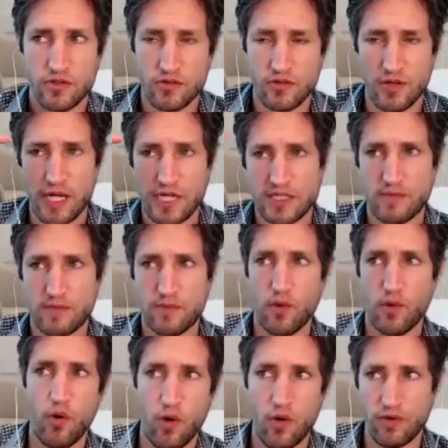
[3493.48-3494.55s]

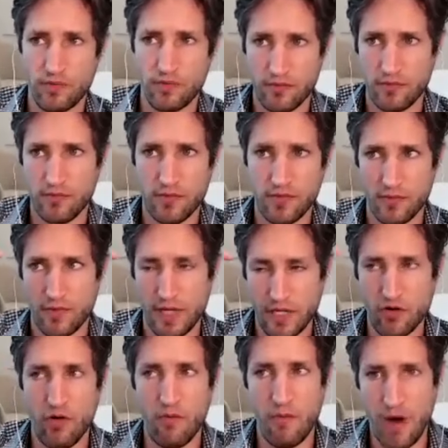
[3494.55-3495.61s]
explore in
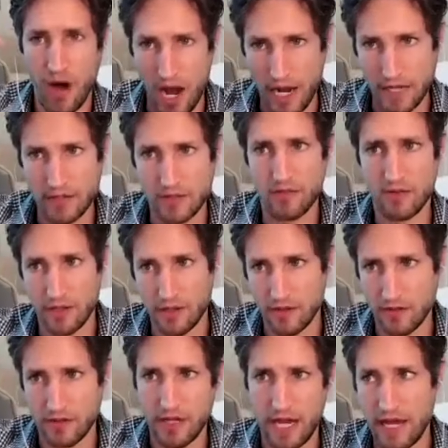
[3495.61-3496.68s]
your mind
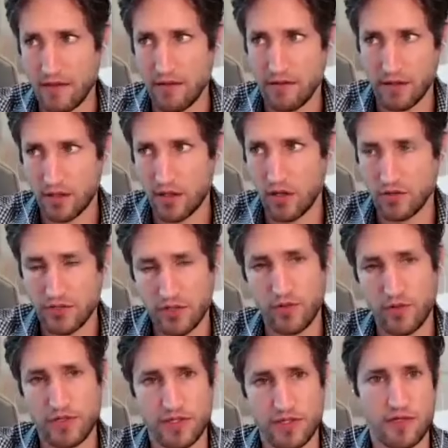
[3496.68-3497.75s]
the
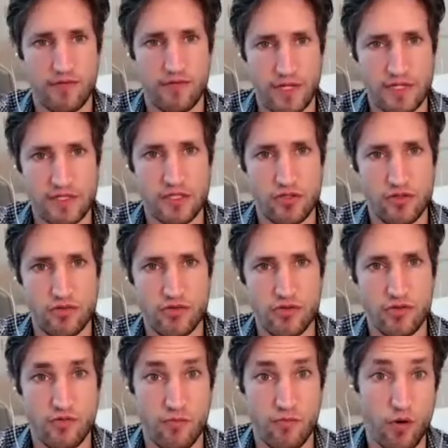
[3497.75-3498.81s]
consequences of things that you
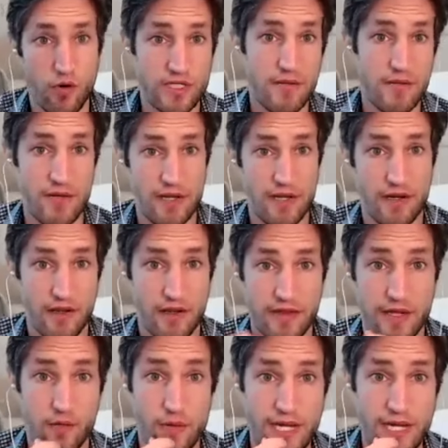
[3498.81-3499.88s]
do more deeply than I
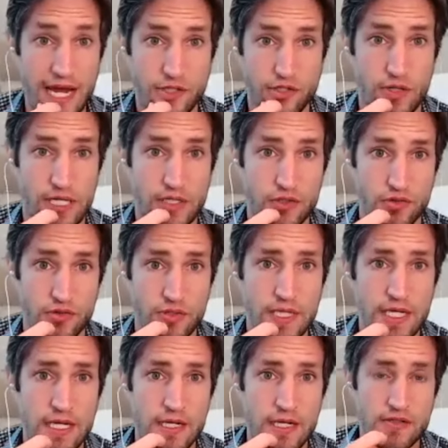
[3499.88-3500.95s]
think we naturally do.
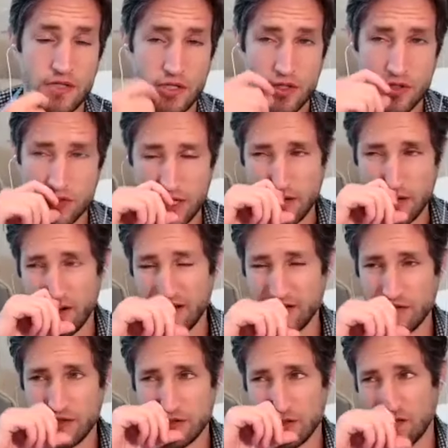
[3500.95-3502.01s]
So usually you'll ask
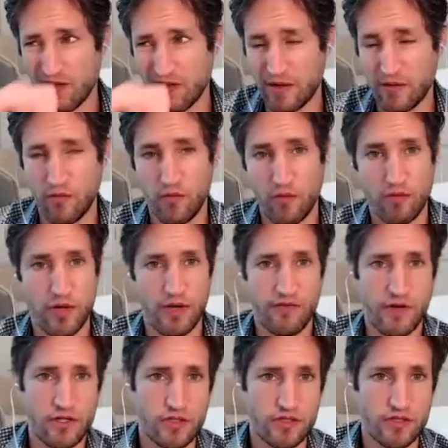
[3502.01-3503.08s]
yourself, like, well, what if
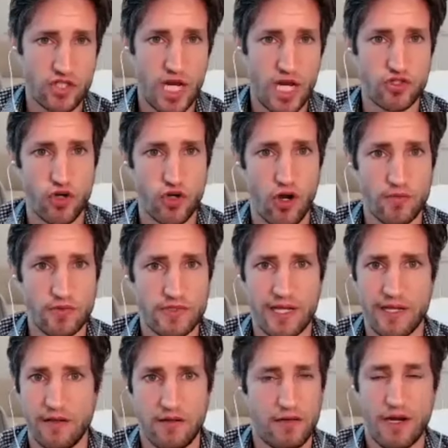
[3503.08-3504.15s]
I change jobs?
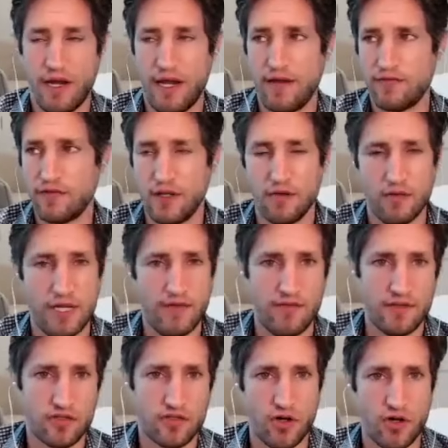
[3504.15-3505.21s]
Then I have to leave
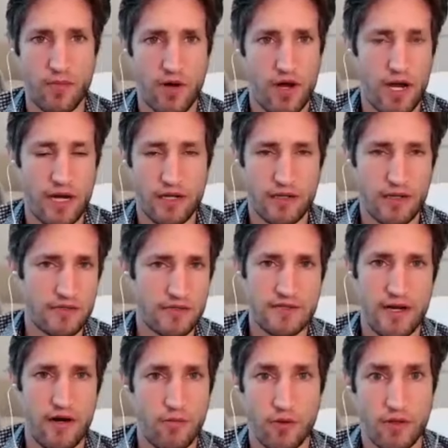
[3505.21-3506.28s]
this job behind, and that's
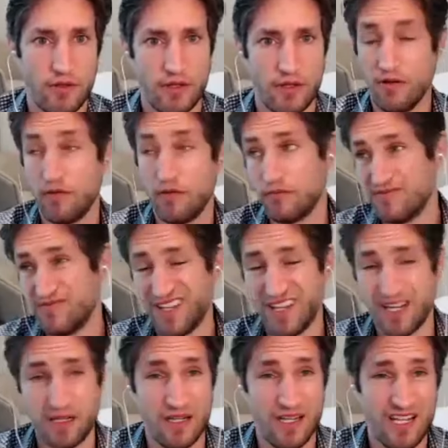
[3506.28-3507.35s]
terrible. And then you're like,